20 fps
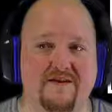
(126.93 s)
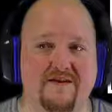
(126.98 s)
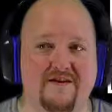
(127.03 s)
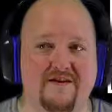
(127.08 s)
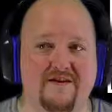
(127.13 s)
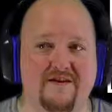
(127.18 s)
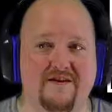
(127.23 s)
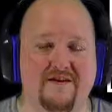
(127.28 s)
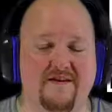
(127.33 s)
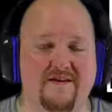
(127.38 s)

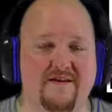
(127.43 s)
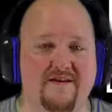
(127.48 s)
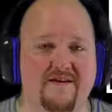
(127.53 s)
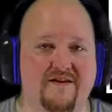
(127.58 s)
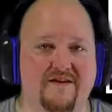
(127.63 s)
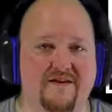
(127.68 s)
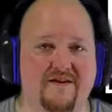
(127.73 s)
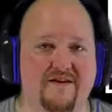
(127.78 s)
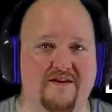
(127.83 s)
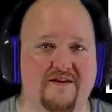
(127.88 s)
the
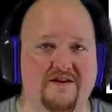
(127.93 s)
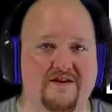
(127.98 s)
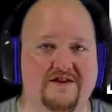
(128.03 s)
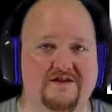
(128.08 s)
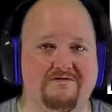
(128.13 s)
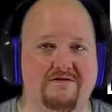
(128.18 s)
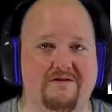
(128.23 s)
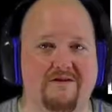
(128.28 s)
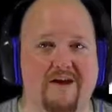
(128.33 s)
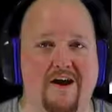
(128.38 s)
the
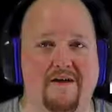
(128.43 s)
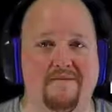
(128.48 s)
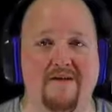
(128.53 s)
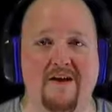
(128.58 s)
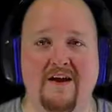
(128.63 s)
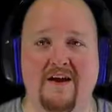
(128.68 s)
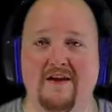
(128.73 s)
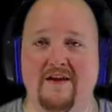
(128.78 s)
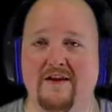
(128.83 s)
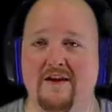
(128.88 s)
nursery rhyme.
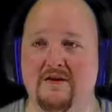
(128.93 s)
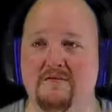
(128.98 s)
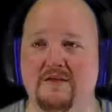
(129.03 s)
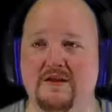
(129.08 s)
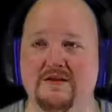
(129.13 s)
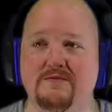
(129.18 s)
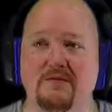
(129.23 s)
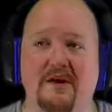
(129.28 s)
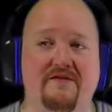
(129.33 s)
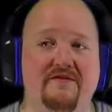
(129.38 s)
Little
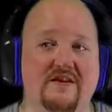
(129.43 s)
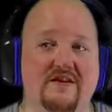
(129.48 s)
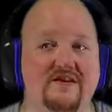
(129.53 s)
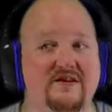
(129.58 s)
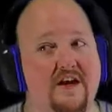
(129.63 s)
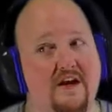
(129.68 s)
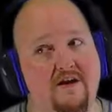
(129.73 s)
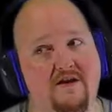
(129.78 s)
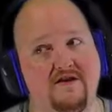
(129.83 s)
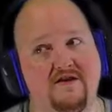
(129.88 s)
Miss Muffet
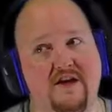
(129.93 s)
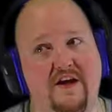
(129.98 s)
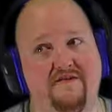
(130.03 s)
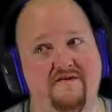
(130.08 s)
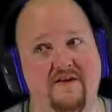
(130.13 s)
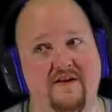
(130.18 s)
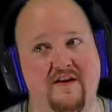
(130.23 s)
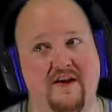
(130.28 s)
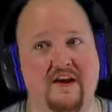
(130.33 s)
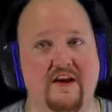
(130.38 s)
sat on her
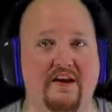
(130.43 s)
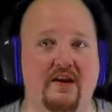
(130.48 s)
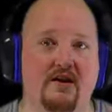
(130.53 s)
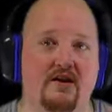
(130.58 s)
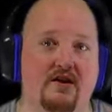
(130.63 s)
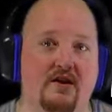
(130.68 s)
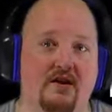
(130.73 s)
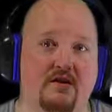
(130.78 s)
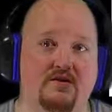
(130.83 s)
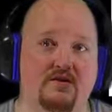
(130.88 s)
tuffet, eating
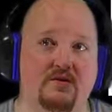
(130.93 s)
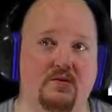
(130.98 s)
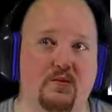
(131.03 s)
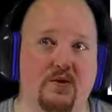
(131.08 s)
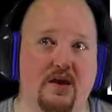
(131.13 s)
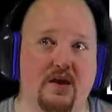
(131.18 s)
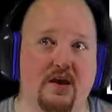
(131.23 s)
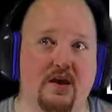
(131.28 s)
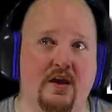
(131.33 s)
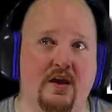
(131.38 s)
her curds and
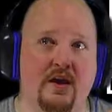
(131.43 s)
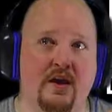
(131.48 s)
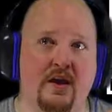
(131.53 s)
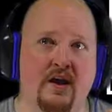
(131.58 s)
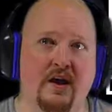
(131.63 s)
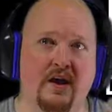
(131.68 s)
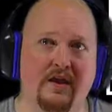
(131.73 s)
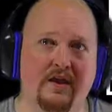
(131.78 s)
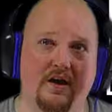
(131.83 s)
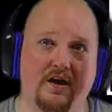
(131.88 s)
whey.
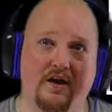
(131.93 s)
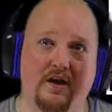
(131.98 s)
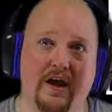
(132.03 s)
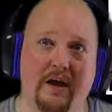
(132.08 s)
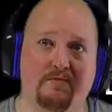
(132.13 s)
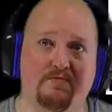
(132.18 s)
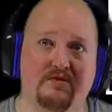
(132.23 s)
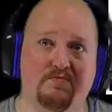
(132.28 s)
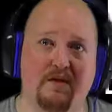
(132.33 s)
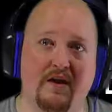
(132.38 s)
Along
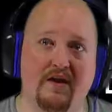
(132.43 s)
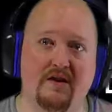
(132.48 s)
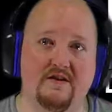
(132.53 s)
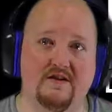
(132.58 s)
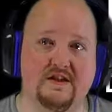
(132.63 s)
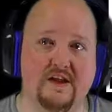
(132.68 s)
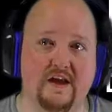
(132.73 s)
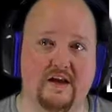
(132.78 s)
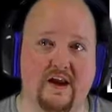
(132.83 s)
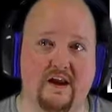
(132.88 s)
came a spider
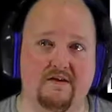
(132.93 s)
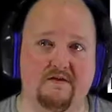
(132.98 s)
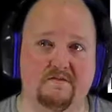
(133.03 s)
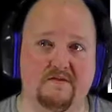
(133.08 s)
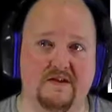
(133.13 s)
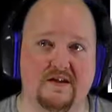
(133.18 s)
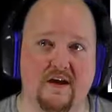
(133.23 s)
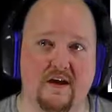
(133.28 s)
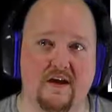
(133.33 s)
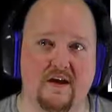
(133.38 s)
and sat down
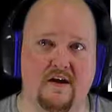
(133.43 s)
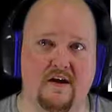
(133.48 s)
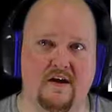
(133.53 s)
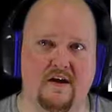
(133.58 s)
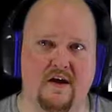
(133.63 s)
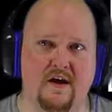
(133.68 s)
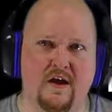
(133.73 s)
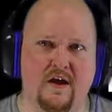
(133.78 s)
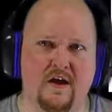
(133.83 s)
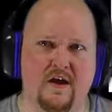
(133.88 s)
beside her,
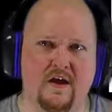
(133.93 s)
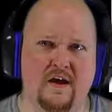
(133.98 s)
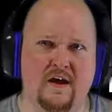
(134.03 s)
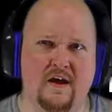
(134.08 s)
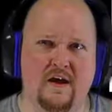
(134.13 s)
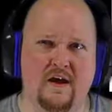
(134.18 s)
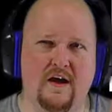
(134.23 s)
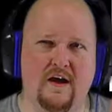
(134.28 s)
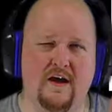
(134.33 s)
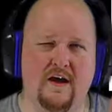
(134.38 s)

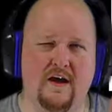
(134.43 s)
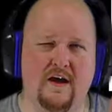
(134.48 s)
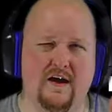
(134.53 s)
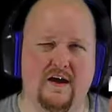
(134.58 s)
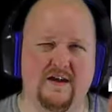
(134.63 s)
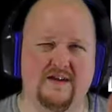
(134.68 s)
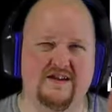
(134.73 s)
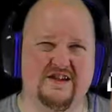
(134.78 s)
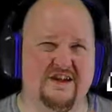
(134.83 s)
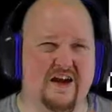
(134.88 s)
uh,
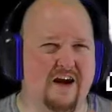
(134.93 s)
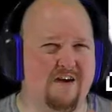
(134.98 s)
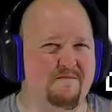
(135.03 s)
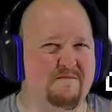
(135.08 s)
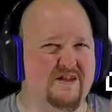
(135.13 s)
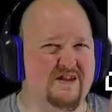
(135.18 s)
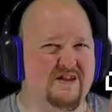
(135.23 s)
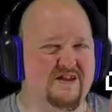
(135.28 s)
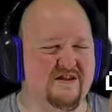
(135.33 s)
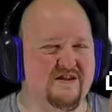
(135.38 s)
and scared
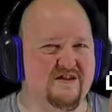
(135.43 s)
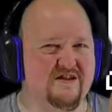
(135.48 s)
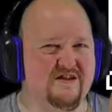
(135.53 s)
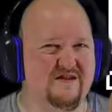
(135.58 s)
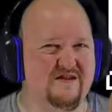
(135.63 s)
Miss